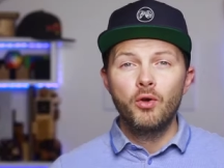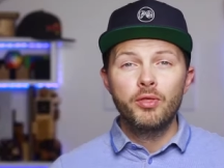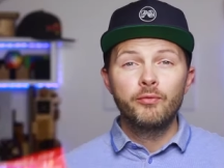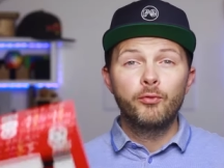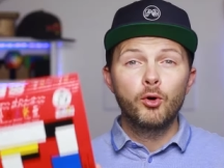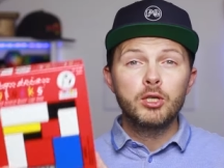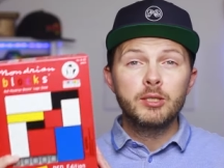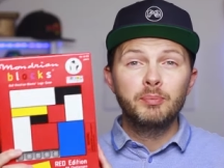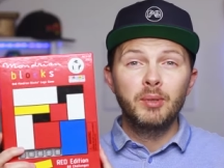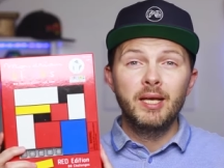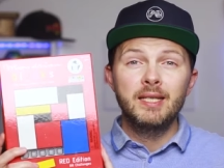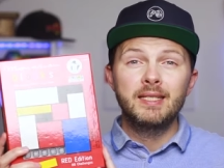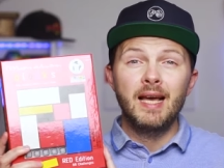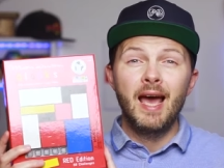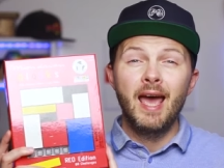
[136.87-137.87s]
On the first
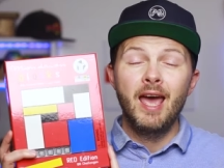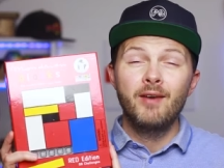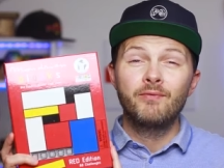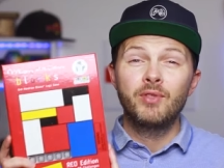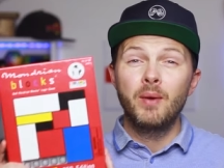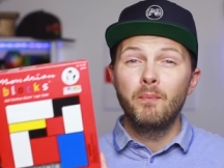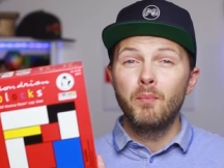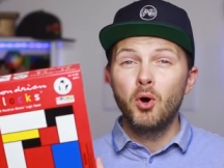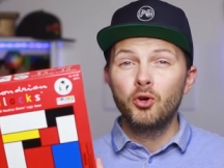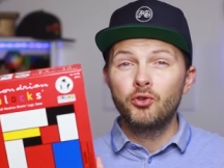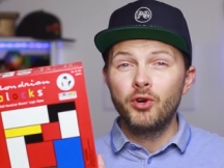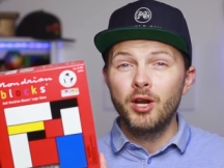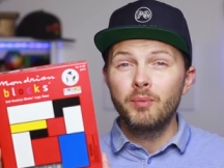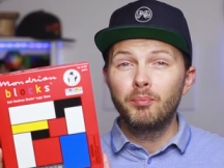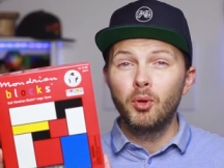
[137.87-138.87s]
place, I have the
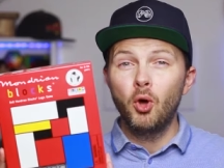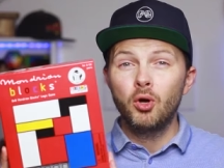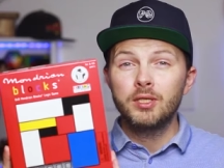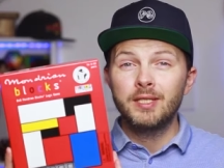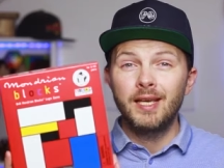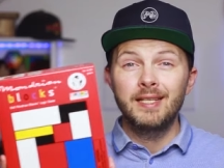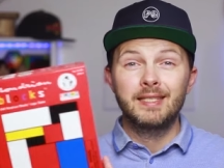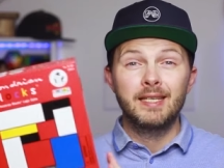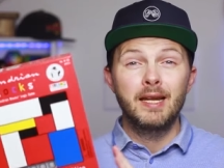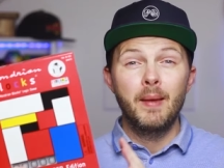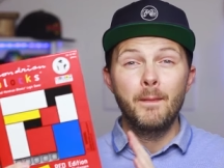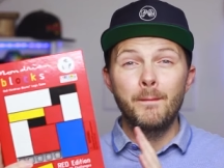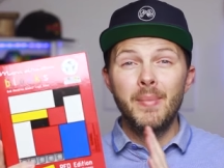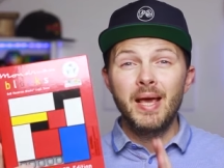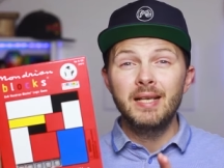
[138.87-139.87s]
Mondrian blocks. It's an
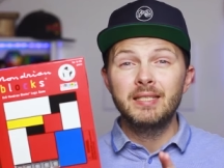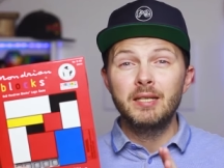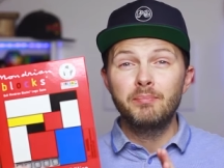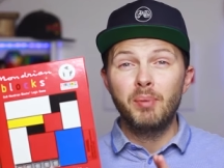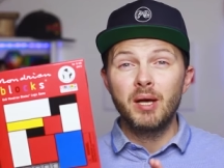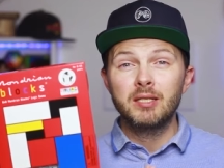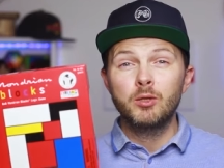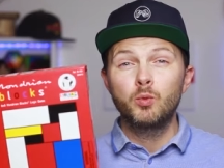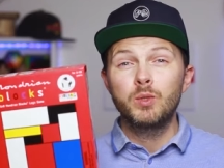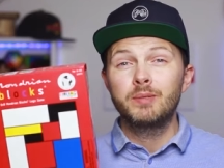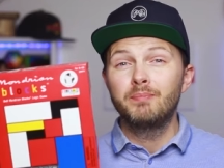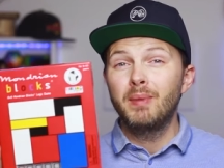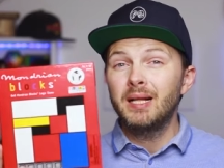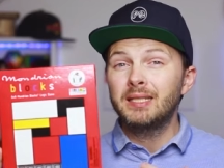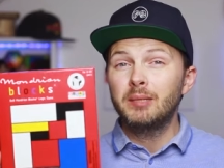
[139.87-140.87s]
amazing puzzle
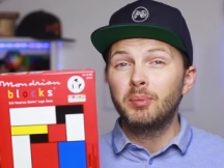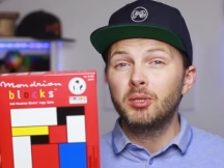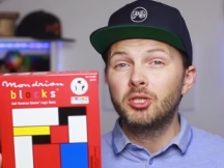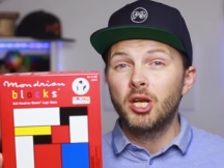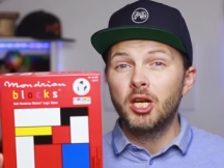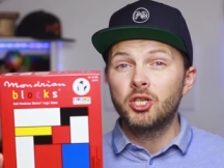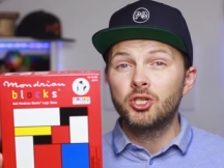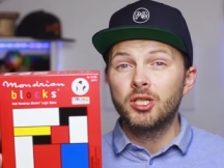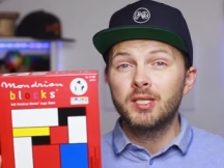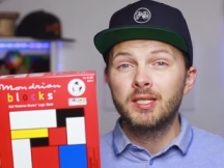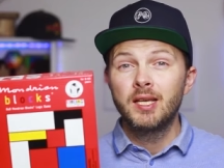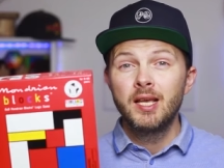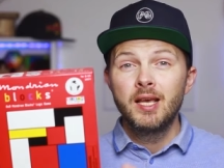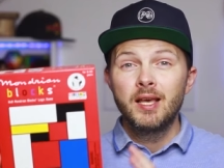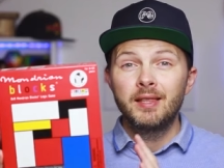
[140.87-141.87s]
with multiple
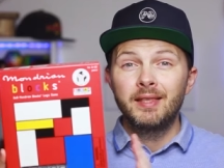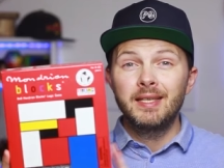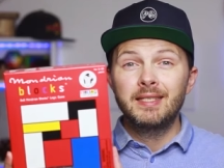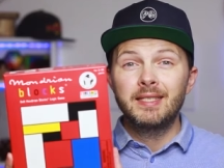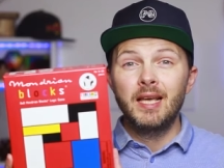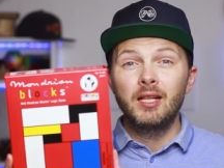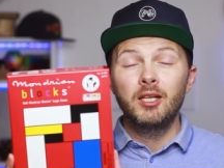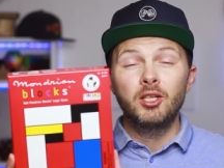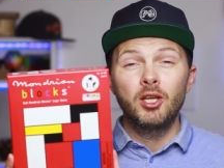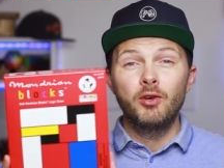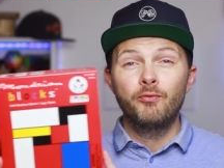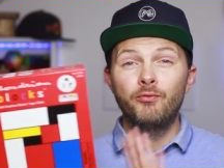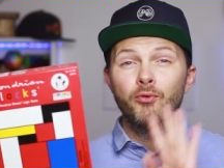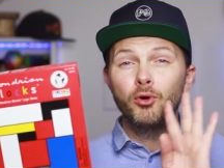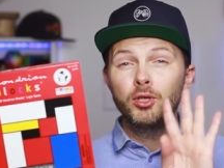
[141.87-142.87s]
challenges. They sell it
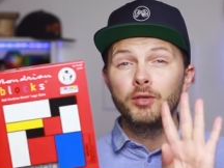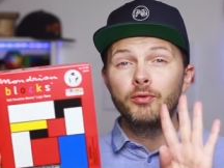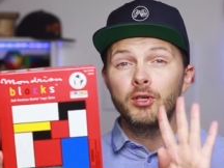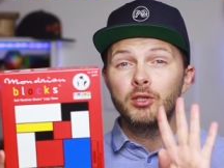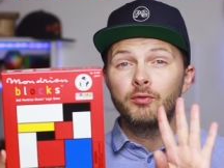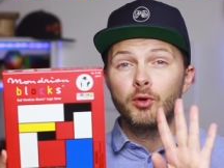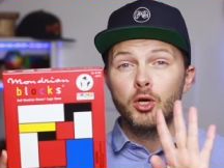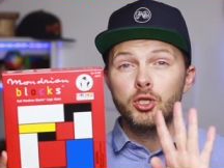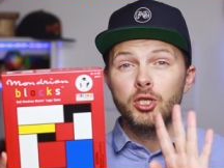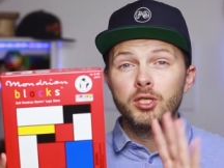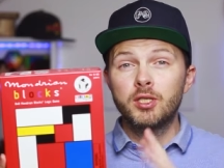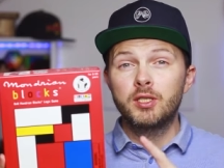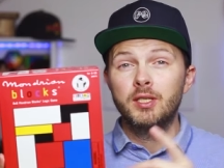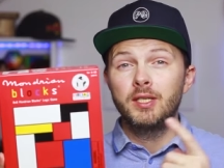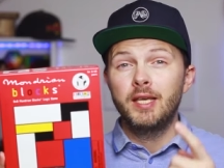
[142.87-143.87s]
in four different
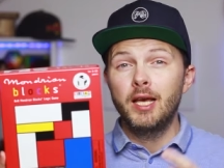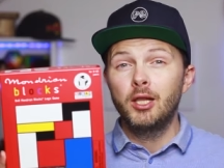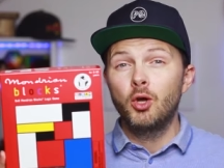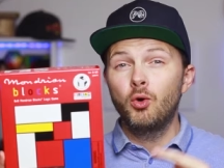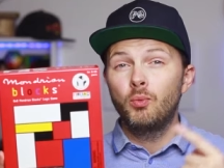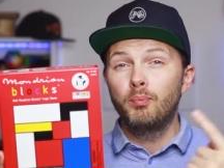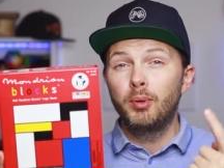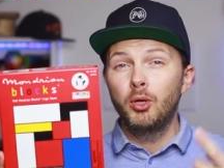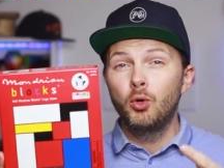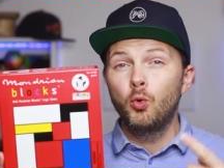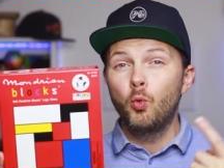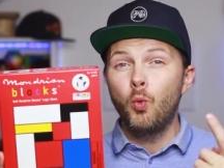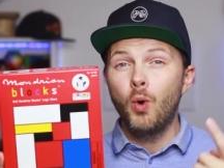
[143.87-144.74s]
versions, yellow, blue,